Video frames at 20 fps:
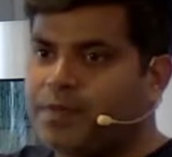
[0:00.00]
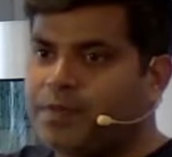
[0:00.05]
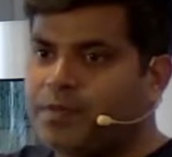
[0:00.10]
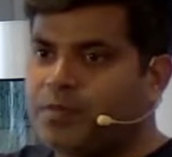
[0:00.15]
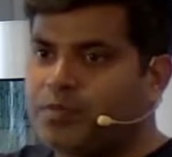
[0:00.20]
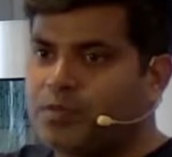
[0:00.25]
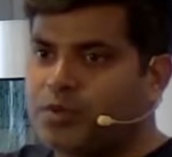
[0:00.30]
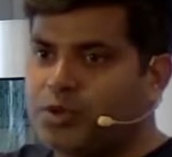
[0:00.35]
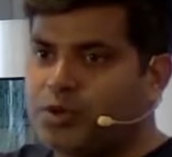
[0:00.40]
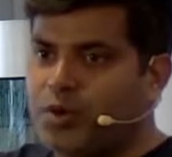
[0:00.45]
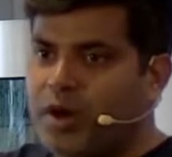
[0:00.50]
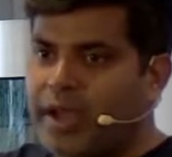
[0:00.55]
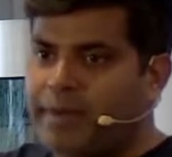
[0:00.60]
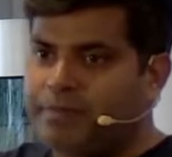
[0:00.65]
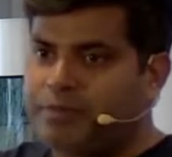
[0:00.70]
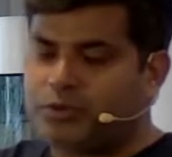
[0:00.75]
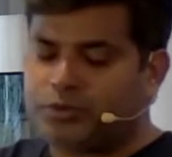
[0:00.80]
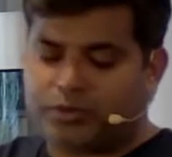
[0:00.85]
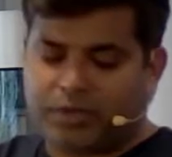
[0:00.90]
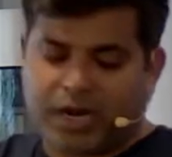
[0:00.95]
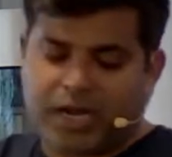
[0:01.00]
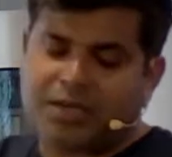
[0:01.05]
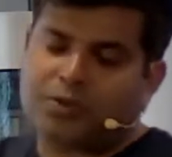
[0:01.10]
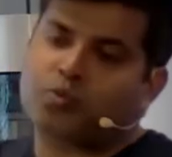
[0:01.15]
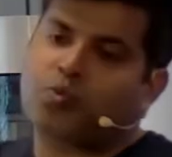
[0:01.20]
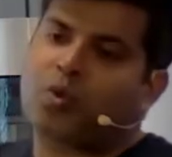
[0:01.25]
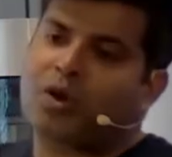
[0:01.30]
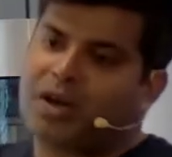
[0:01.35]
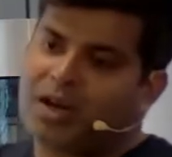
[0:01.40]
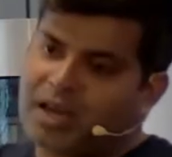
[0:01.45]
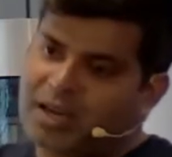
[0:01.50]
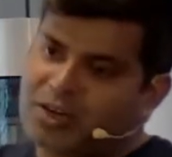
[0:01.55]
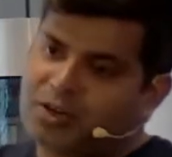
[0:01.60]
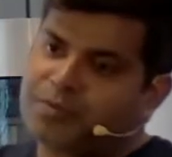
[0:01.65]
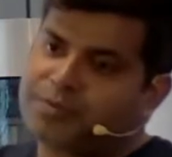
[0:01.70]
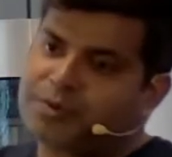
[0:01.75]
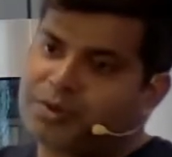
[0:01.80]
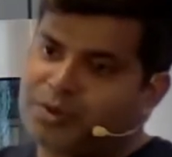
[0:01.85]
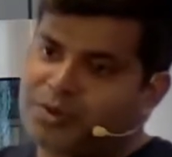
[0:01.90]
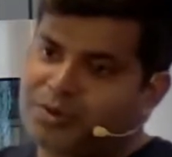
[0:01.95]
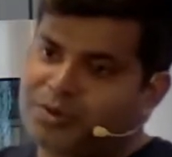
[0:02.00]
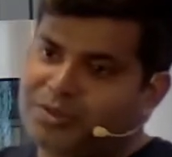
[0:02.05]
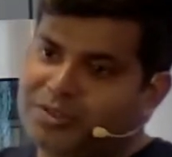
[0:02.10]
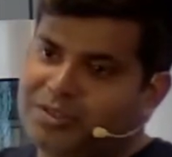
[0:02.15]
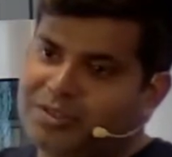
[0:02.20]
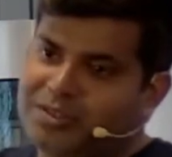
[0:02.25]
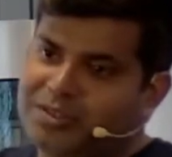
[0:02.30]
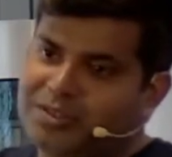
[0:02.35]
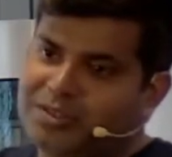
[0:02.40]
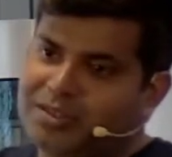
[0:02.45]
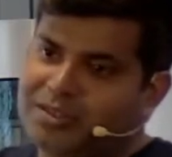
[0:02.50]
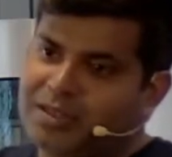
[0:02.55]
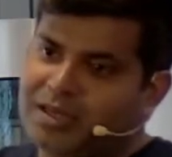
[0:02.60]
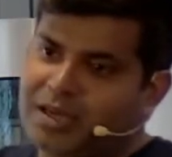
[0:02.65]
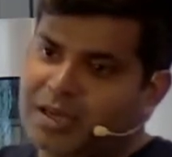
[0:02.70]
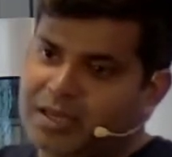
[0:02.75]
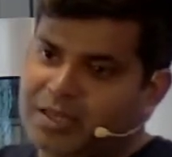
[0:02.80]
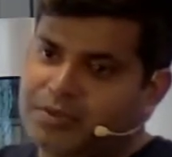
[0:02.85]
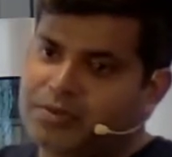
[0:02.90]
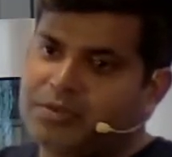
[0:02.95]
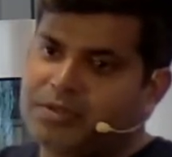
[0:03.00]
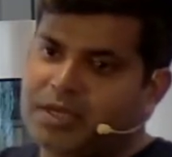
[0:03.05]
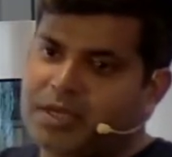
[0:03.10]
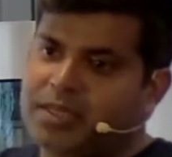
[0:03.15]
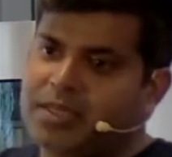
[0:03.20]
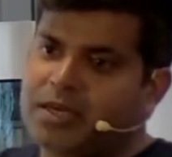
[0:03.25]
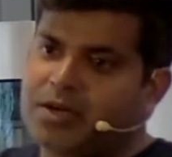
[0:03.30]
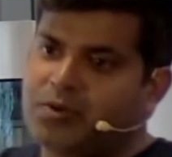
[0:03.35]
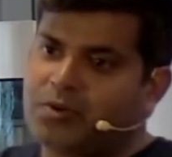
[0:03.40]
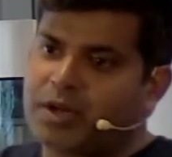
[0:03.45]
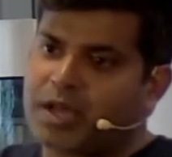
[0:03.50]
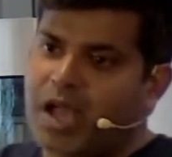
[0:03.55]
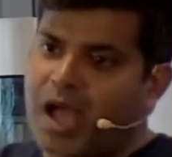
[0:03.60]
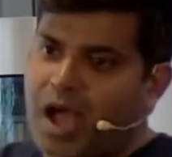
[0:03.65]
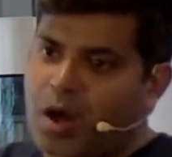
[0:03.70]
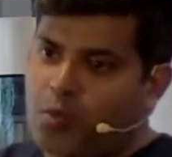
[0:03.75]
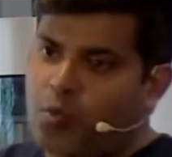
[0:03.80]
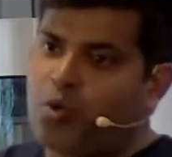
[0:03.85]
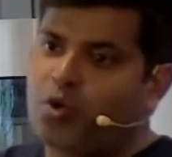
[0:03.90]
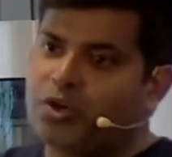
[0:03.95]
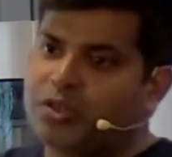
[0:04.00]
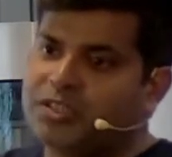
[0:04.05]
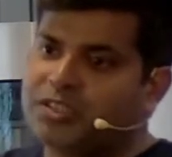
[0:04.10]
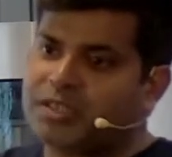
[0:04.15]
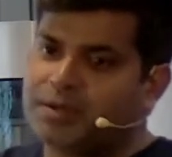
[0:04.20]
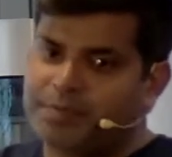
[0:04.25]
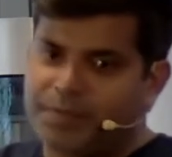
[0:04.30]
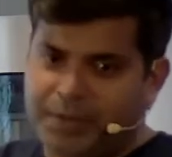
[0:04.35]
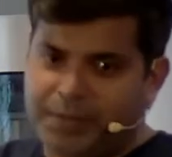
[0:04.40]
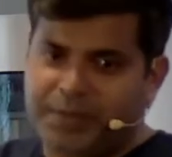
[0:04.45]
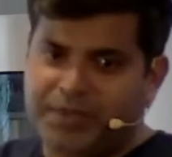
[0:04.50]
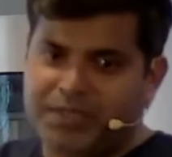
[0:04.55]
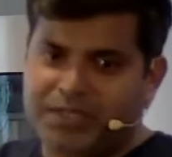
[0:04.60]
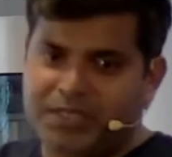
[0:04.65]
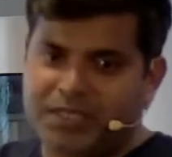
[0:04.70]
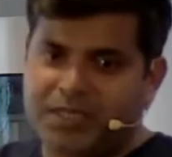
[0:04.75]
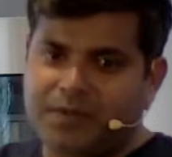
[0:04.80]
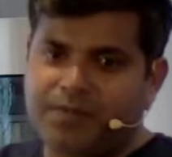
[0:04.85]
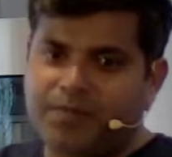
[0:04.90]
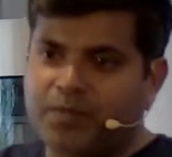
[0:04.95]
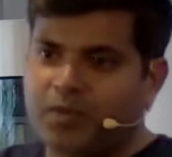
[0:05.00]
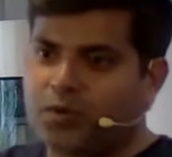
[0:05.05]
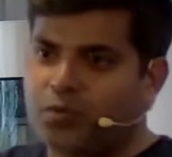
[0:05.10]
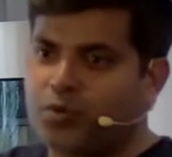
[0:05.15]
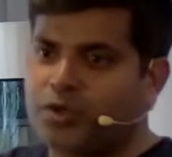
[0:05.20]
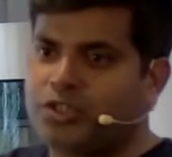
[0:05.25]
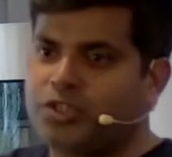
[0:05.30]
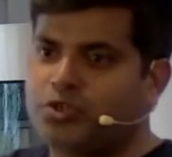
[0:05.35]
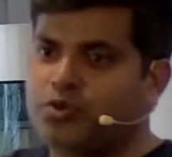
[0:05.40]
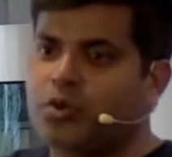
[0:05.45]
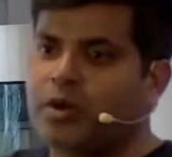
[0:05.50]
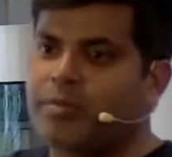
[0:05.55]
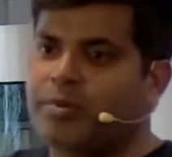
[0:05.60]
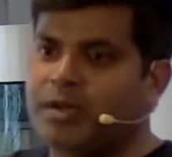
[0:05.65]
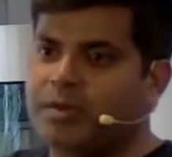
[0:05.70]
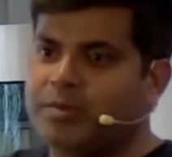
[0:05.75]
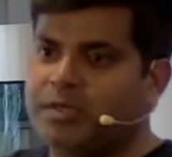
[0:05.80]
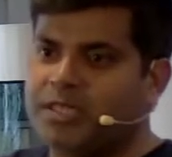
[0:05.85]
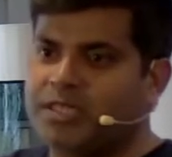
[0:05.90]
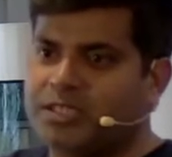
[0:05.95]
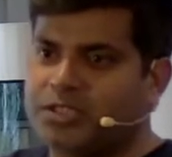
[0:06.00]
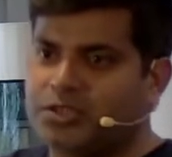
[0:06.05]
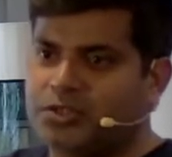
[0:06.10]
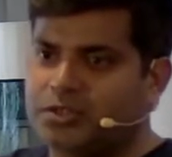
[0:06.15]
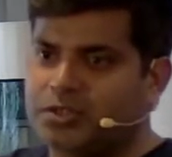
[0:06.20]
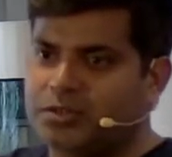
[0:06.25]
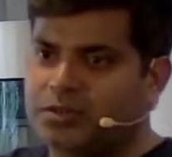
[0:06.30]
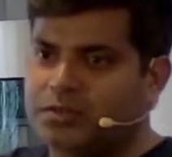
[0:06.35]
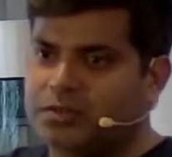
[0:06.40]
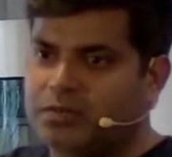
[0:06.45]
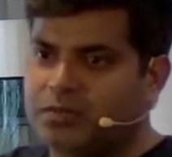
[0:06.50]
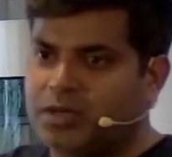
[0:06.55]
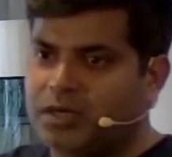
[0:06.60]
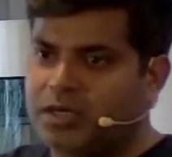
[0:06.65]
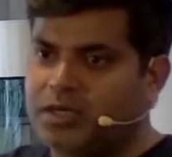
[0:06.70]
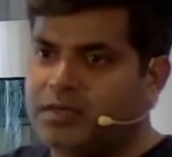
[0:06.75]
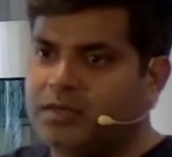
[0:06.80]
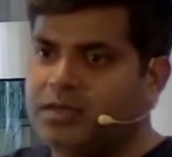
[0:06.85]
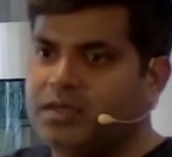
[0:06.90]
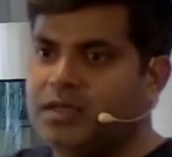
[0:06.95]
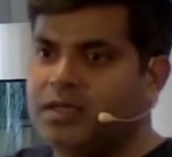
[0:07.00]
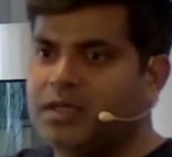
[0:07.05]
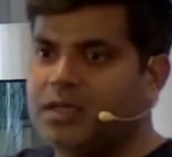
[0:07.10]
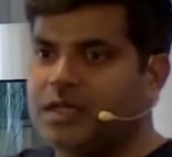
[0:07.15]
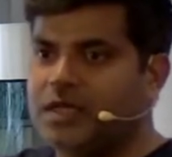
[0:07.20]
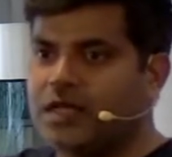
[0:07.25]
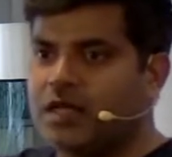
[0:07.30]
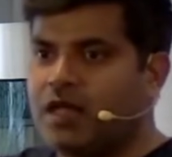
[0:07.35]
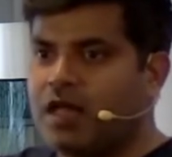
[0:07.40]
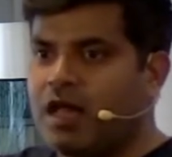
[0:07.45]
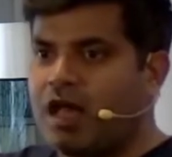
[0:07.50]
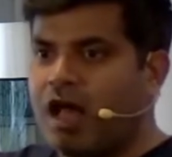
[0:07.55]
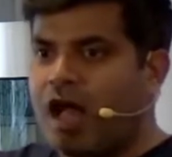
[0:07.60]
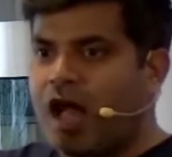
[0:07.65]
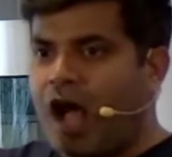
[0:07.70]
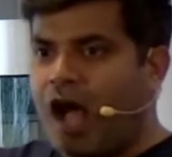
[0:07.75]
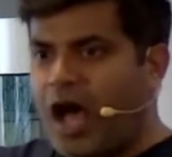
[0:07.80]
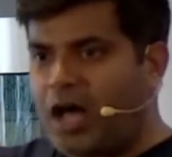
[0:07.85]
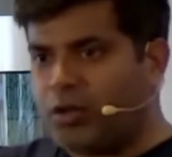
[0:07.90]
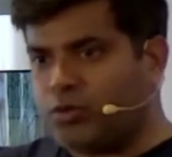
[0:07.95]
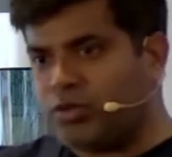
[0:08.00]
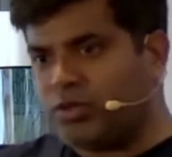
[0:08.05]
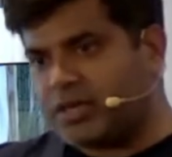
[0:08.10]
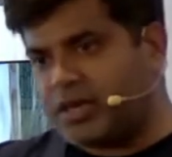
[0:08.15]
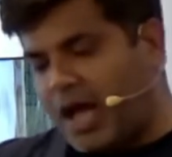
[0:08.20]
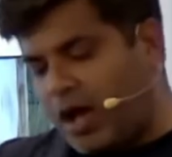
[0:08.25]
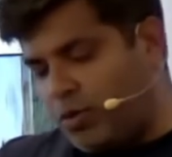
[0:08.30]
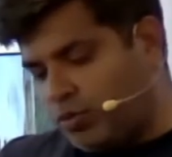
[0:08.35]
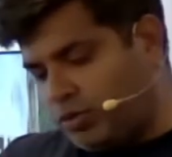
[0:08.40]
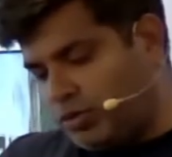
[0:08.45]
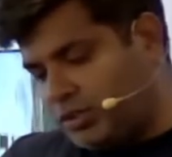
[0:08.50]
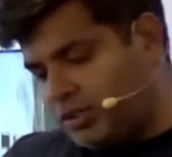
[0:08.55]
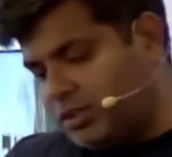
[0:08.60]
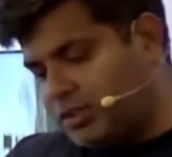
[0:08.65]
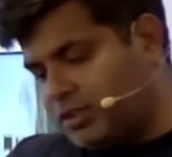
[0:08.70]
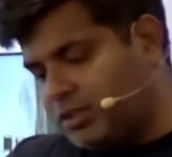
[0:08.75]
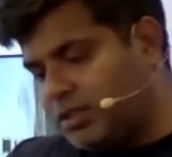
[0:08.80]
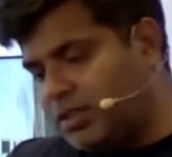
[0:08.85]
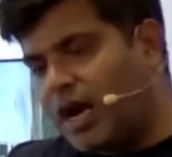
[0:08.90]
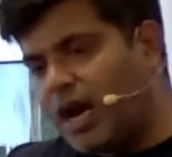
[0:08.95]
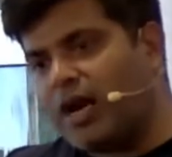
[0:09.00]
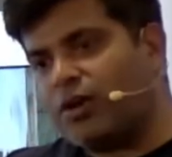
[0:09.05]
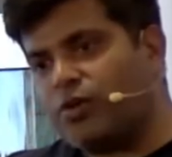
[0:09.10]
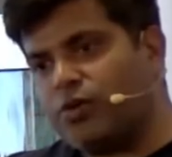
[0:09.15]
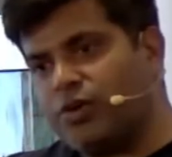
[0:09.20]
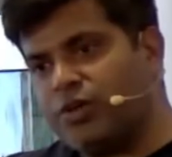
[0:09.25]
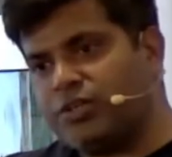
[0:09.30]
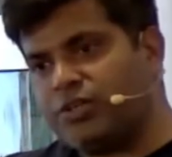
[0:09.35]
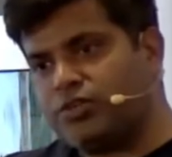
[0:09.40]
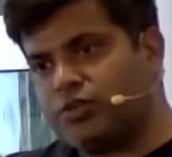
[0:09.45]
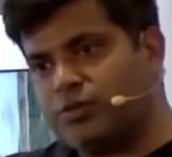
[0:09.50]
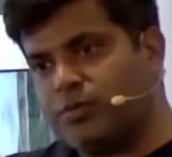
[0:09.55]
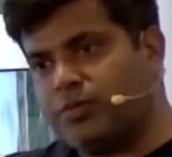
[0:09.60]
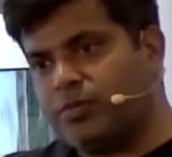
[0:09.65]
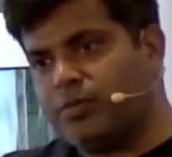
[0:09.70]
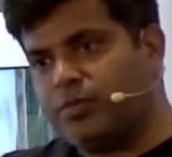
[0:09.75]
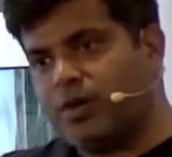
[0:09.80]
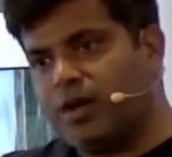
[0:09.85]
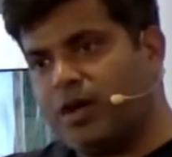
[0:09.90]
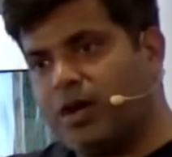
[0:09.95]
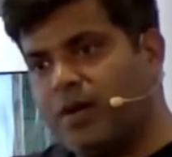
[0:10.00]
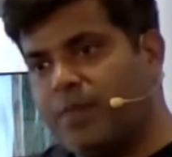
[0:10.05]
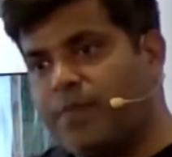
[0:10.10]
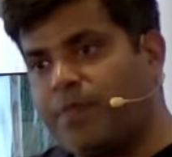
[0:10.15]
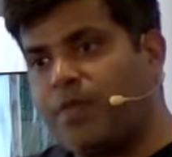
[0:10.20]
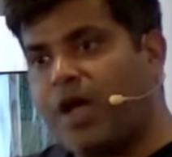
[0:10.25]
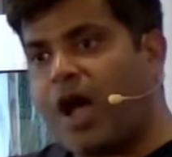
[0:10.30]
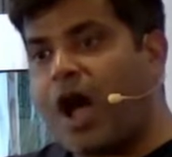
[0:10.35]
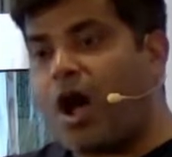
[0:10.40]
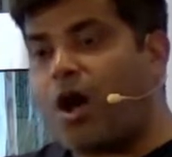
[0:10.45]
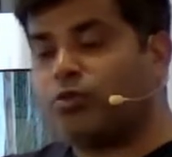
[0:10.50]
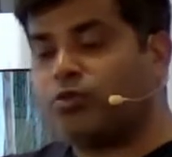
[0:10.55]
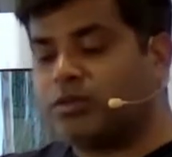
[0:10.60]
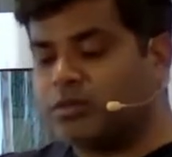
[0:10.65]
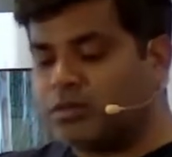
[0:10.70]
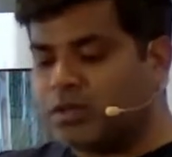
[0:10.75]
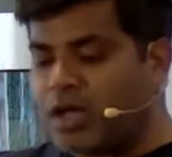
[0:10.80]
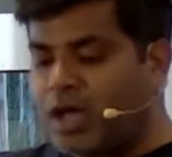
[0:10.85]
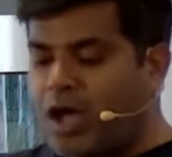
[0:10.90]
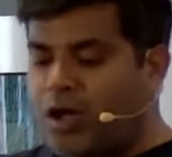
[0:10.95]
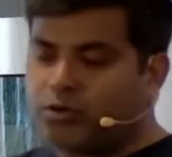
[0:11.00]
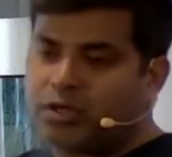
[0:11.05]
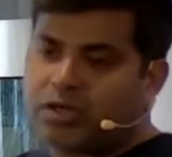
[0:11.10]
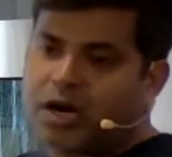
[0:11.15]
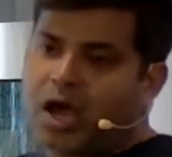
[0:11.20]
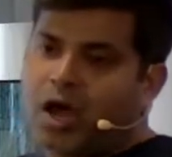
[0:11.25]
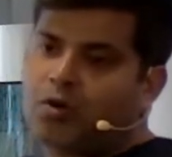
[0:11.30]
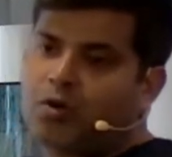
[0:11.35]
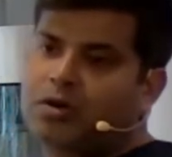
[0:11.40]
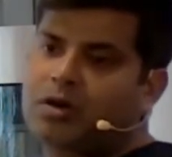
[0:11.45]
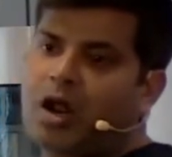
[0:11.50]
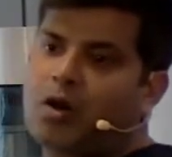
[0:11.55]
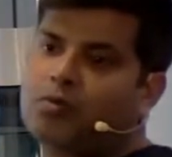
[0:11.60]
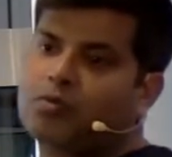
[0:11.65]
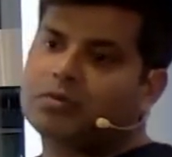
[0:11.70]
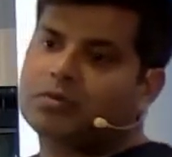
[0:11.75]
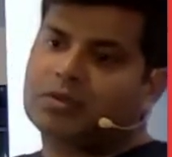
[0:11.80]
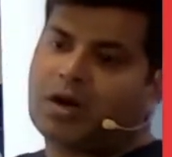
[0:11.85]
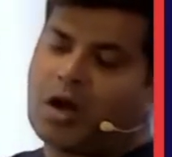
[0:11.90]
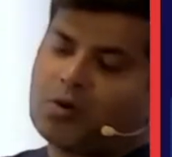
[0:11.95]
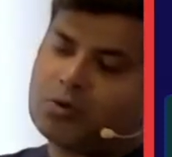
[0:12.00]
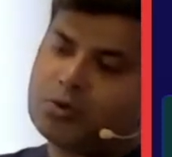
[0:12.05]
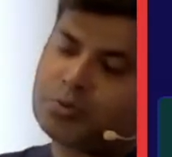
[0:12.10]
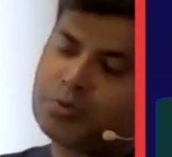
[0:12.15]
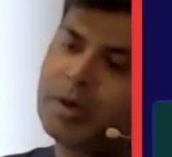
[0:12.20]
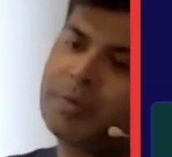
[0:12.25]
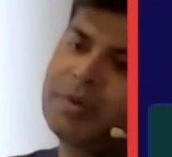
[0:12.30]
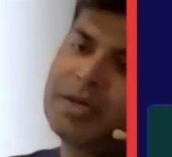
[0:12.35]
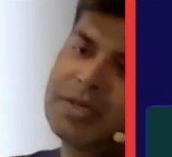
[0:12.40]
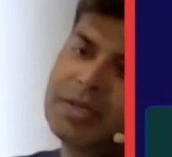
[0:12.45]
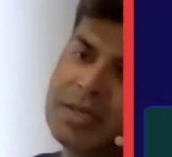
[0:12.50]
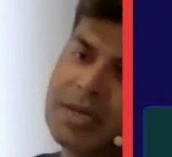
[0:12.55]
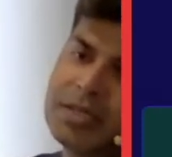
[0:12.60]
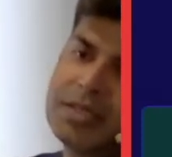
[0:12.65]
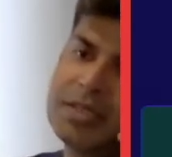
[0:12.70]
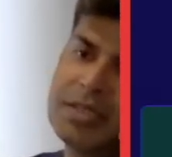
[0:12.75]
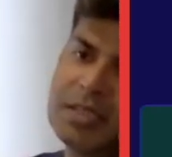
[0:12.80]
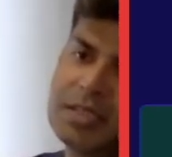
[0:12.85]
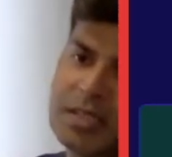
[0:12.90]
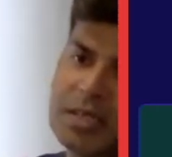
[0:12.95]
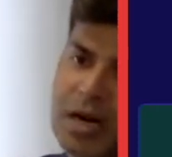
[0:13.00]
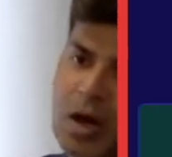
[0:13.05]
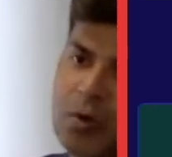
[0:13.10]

you have to write one line of code, and you say that, okay, I want a VPC with 2 availability zone, right? How the routes are going to, how the routes will be created in the route